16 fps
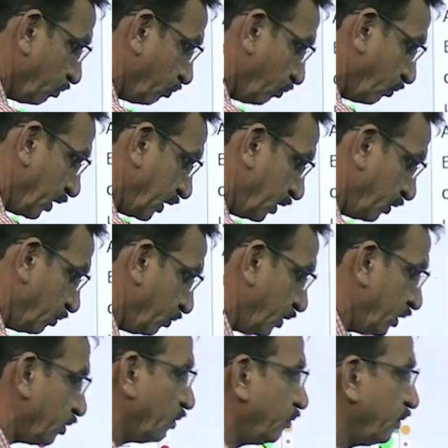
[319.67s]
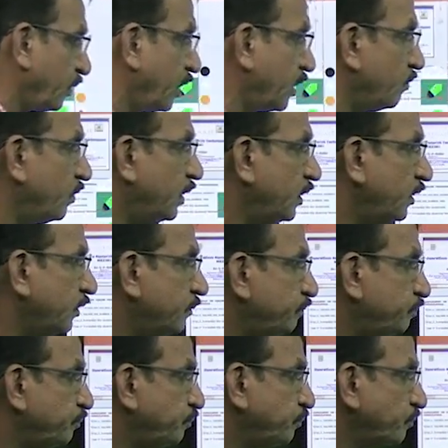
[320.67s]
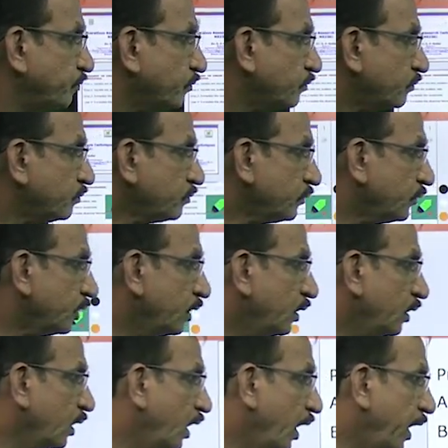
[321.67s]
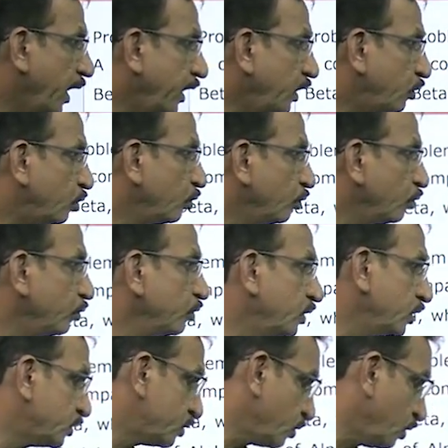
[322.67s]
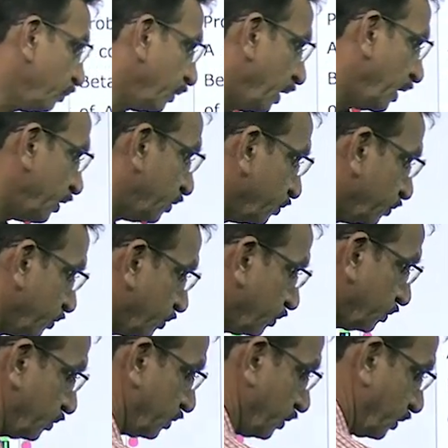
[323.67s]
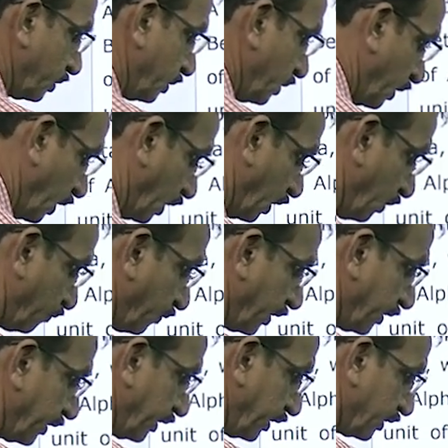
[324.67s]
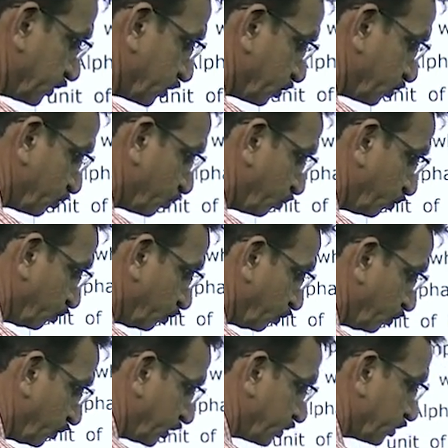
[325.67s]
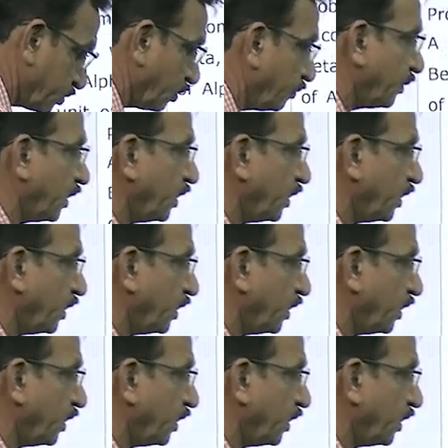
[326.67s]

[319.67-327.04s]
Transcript: 1 unit of R1 and 2 units of R2, alpha needs 2 units of